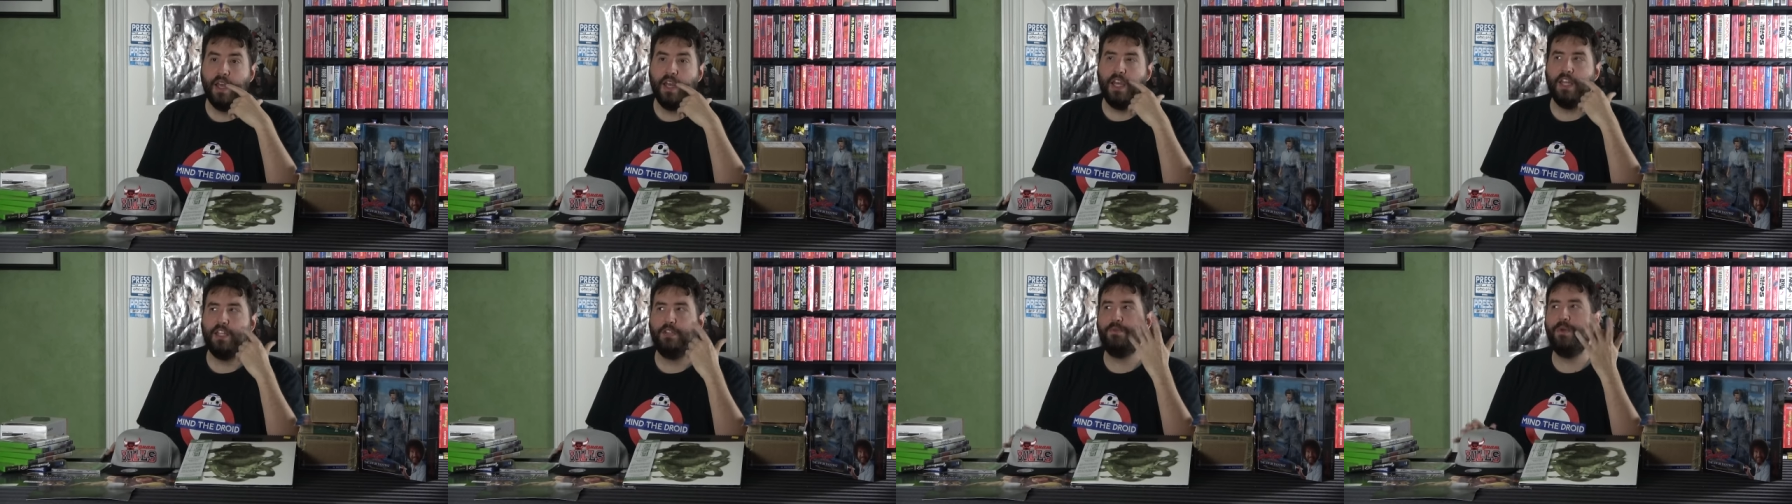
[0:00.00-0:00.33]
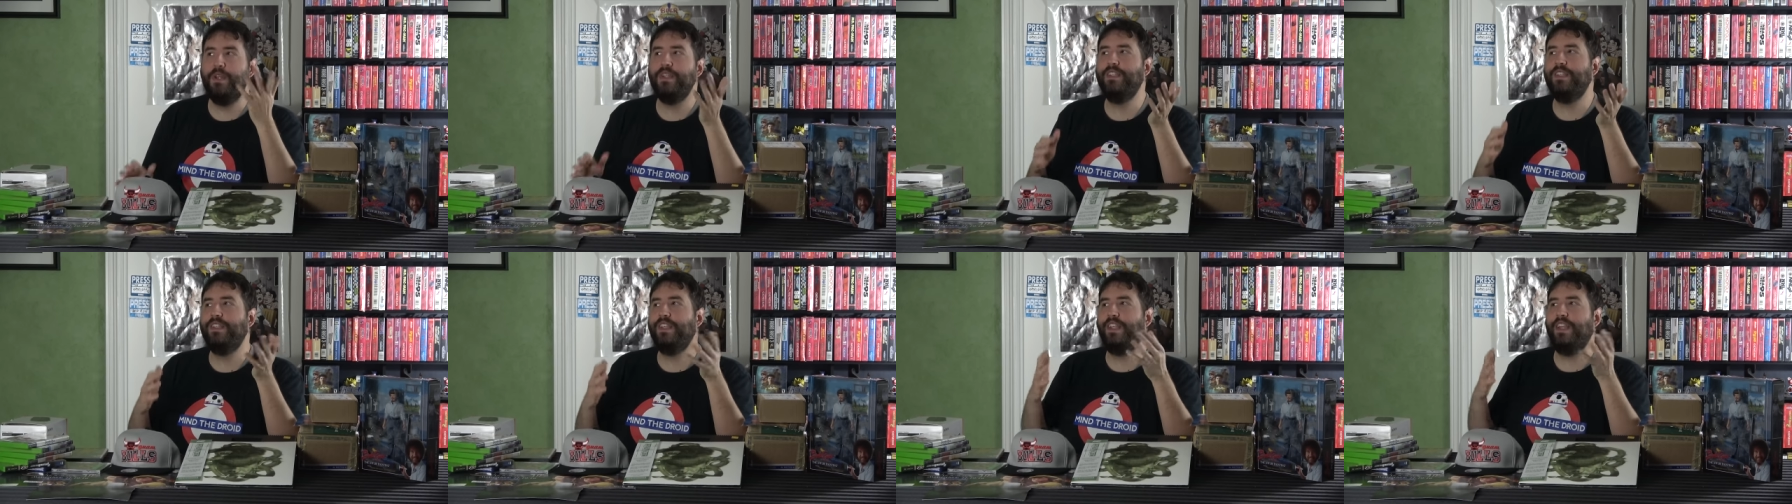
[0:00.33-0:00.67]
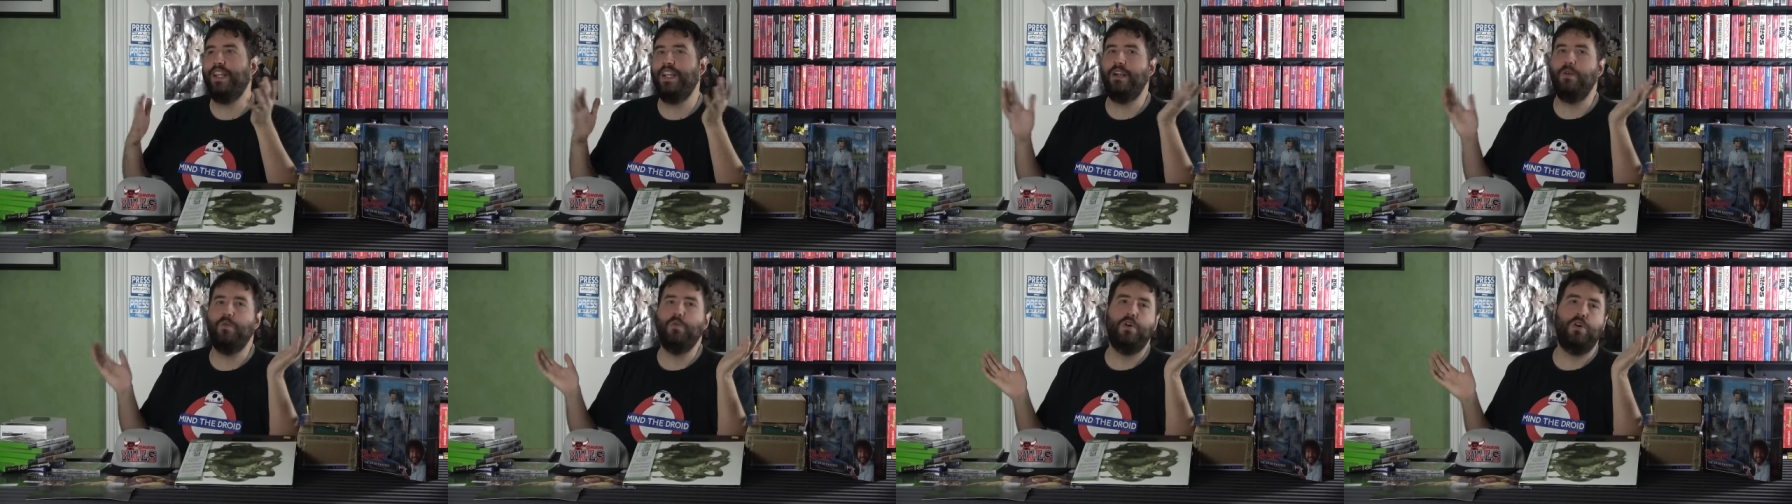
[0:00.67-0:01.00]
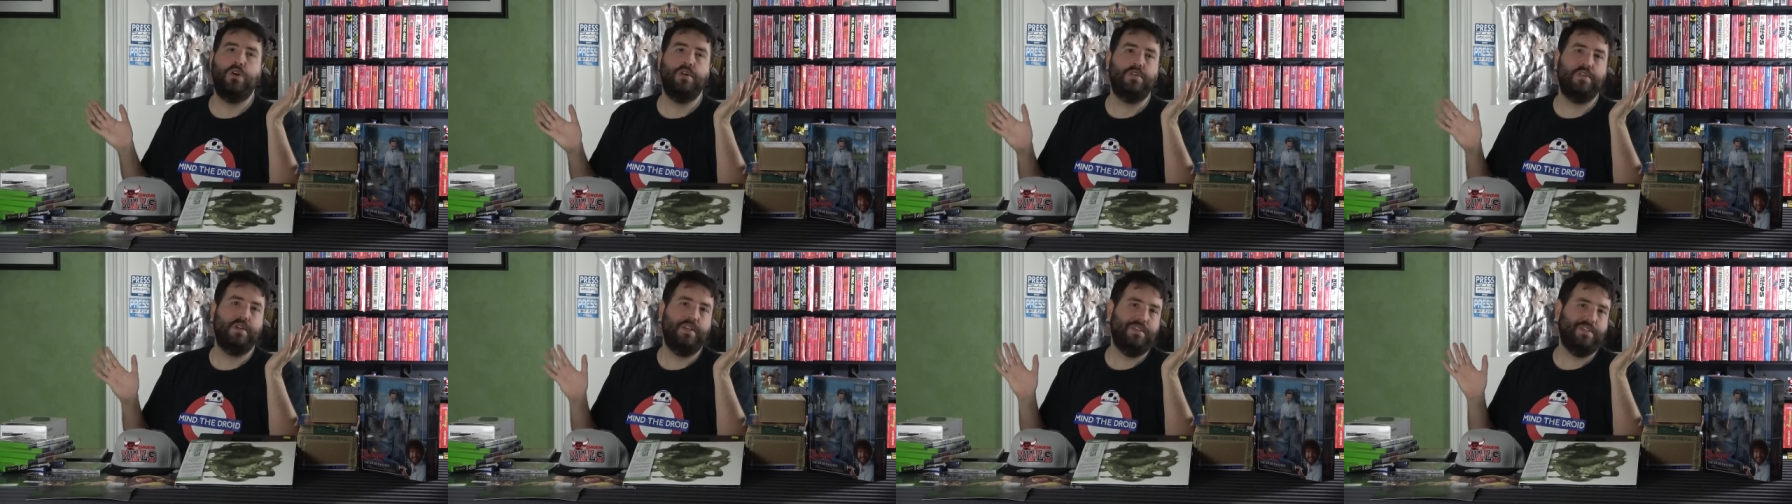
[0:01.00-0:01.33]
It's basically like a
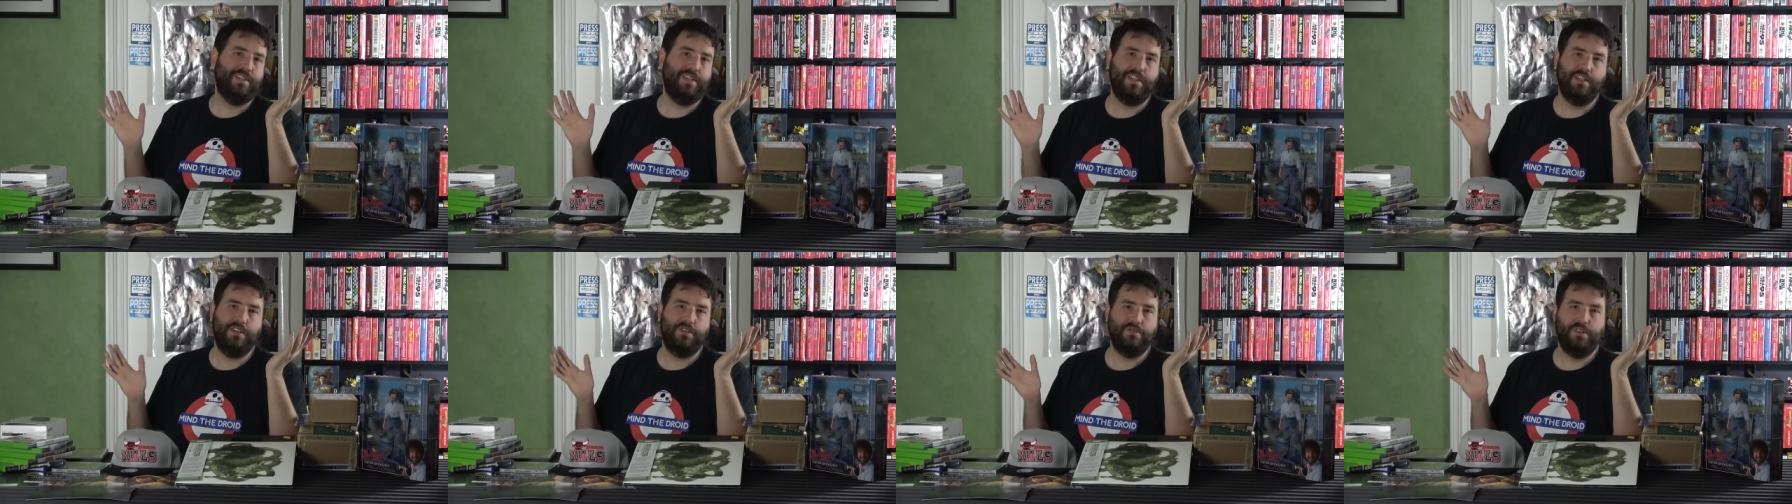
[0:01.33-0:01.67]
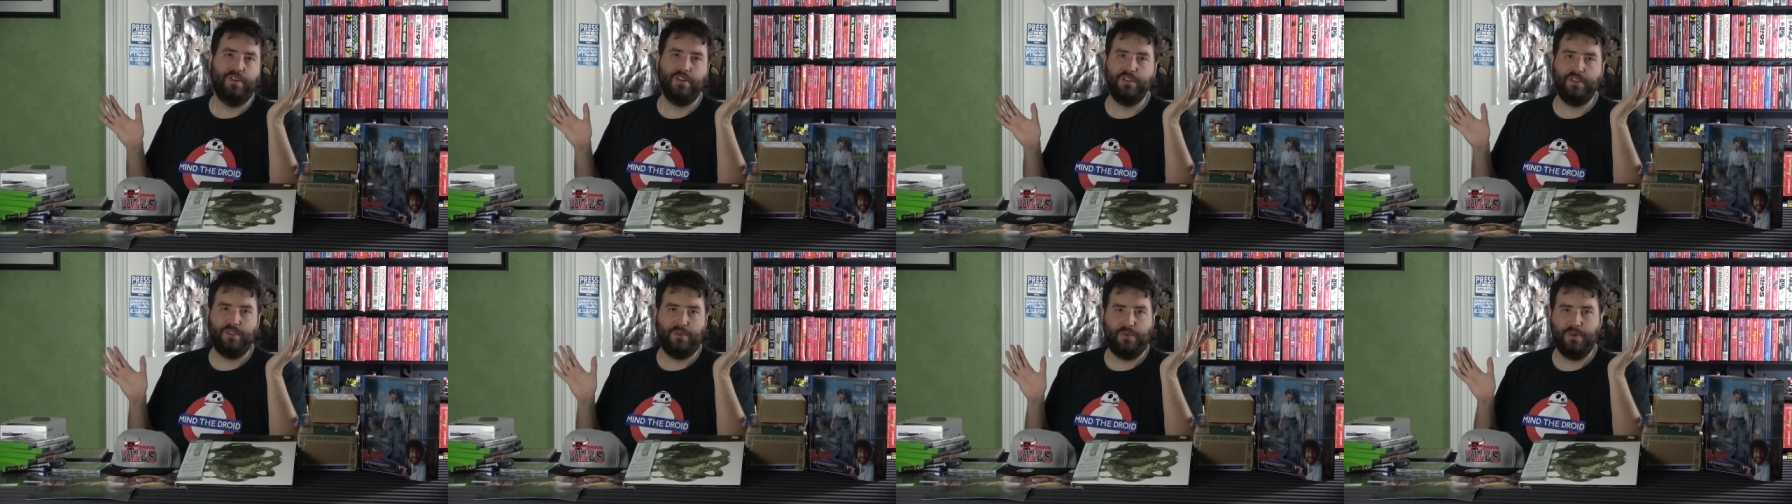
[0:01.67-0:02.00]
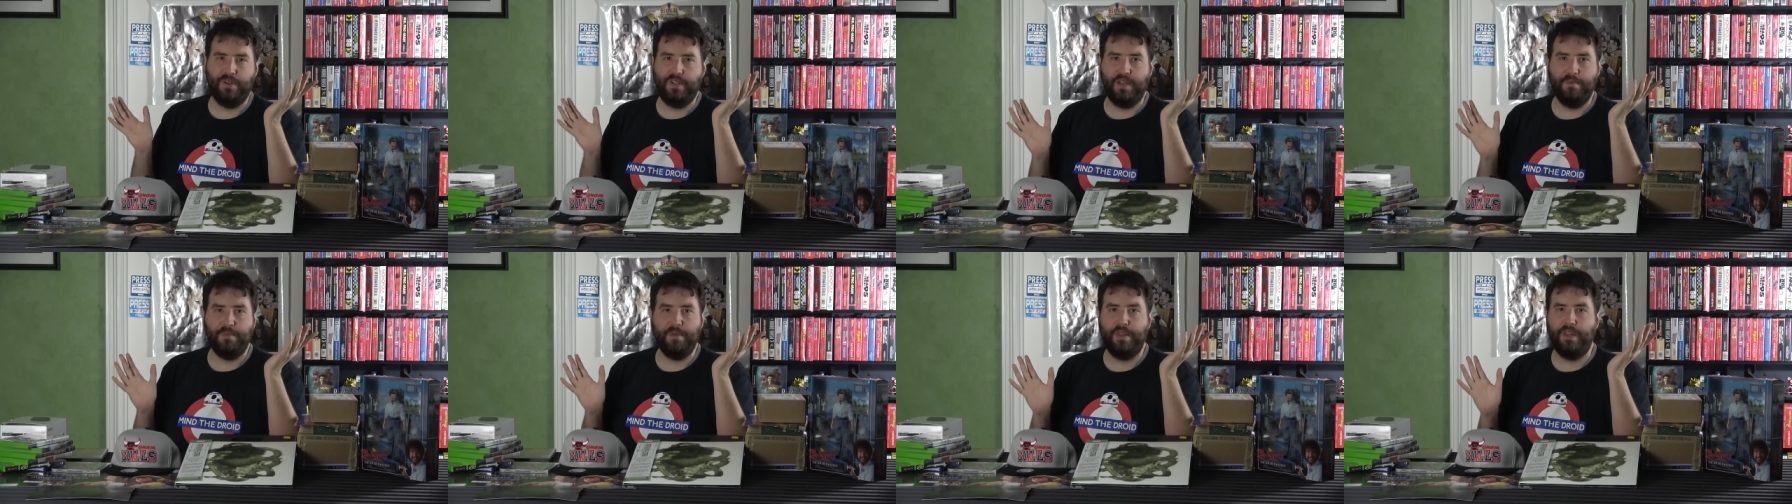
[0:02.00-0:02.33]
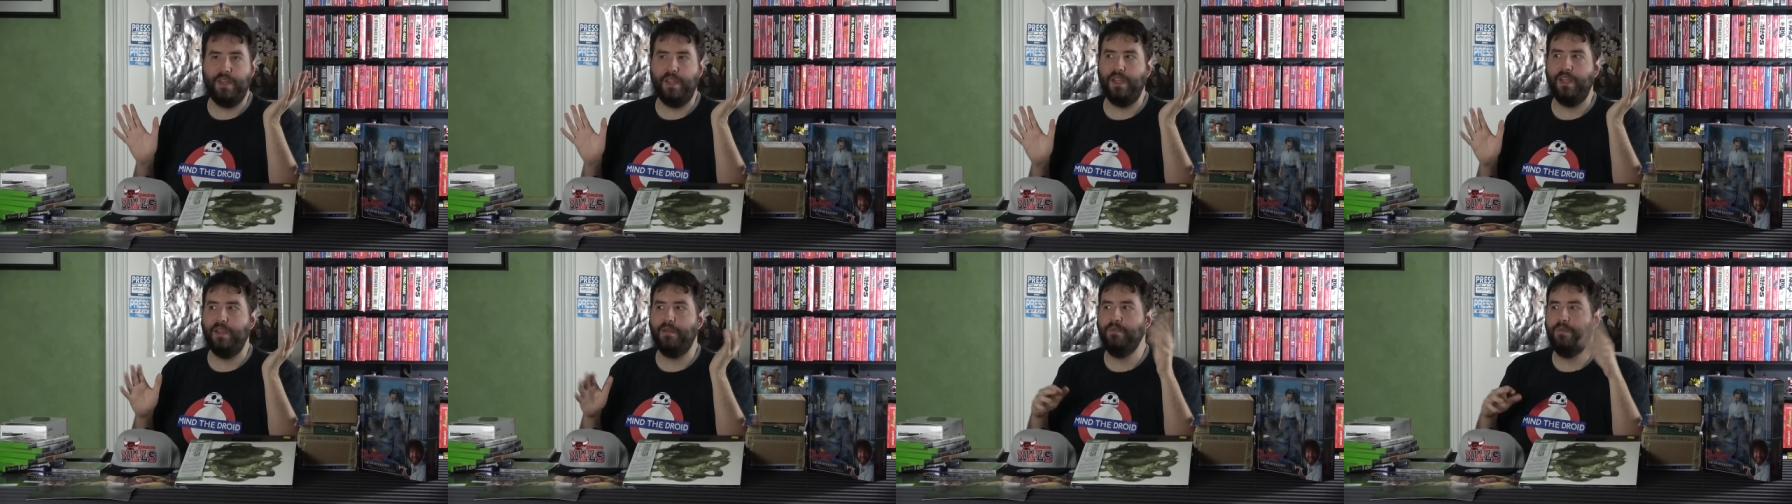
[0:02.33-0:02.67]
Walgreens, like a drugstore type of
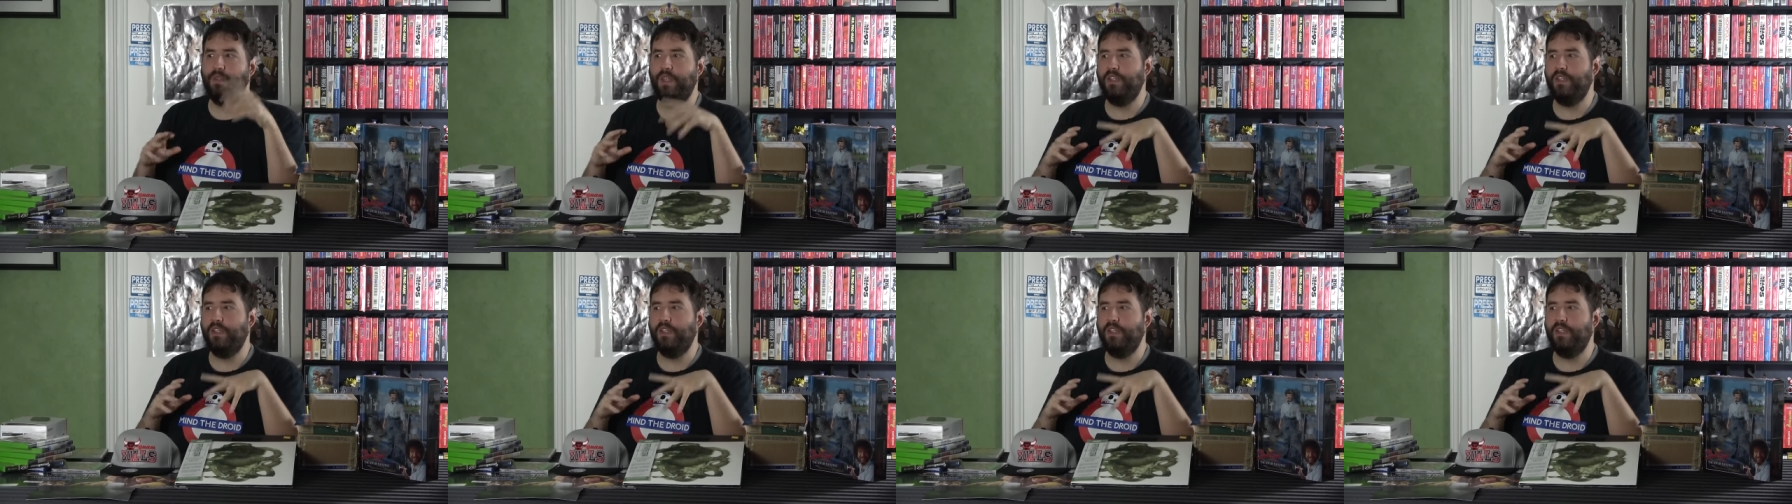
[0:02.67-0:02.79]
thing.